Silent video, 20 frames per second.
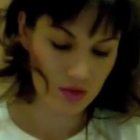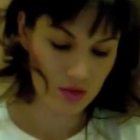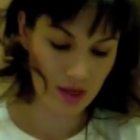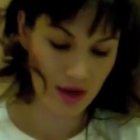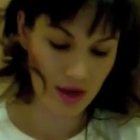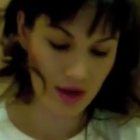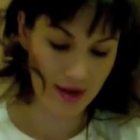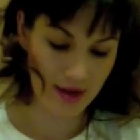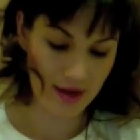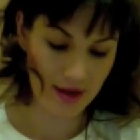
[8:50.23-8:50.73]

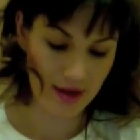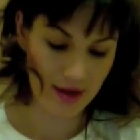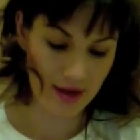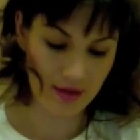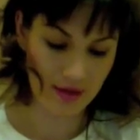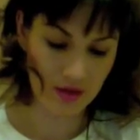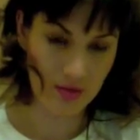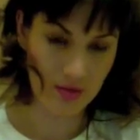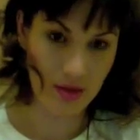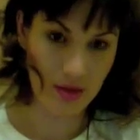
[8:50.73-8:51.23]
Sorry, I get a
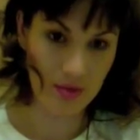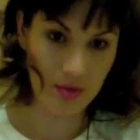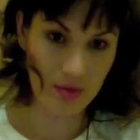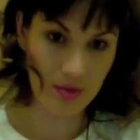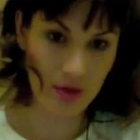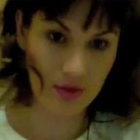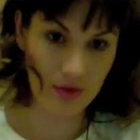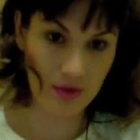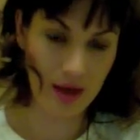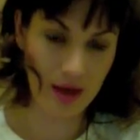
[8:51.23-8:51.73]
little bit more
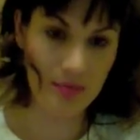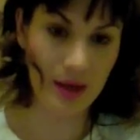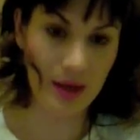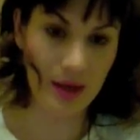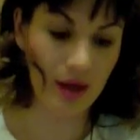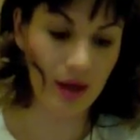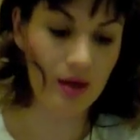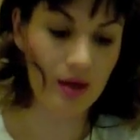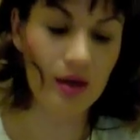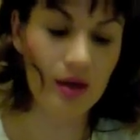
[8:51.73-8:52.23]
of that
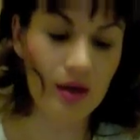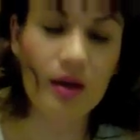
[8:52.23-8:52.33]
pink.